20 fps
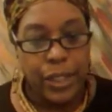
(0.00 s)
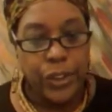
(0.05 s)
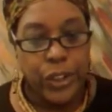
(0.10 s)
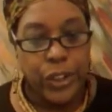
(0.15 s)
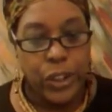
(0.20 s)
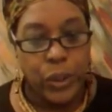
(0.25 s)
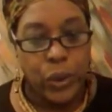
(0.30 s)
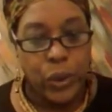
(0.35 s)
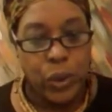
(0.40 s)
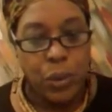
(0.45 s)

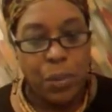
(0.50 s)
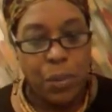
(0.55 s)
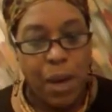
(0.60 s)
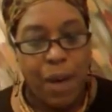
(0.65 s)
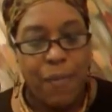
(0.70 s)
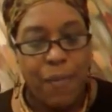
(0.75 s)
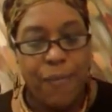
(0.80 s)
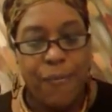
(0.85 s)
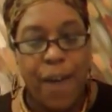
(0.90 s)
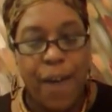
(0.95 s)
doom
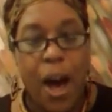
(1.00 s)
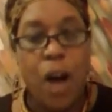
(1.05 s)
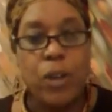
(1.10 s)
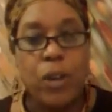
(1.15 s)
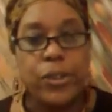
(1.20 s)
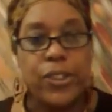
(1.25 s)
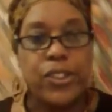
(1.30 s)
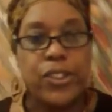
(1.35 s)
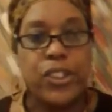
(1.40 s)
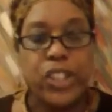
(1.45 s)
of
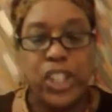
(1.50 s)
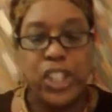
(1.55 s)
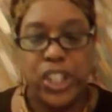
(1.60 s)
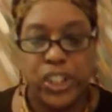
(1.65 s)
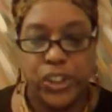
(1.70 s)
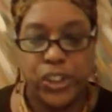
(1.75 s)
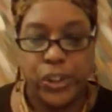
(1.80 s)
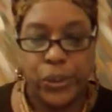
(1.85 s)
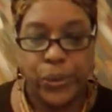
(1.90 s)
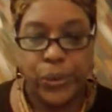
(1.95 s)
false
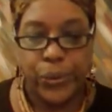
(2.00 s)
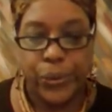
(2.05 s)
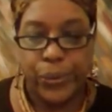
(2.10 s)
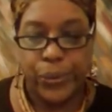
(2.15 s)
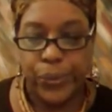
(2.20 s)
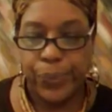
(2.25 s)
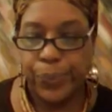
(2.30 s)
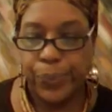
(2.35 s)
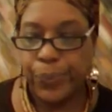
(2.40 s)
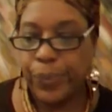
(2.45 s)
teachers.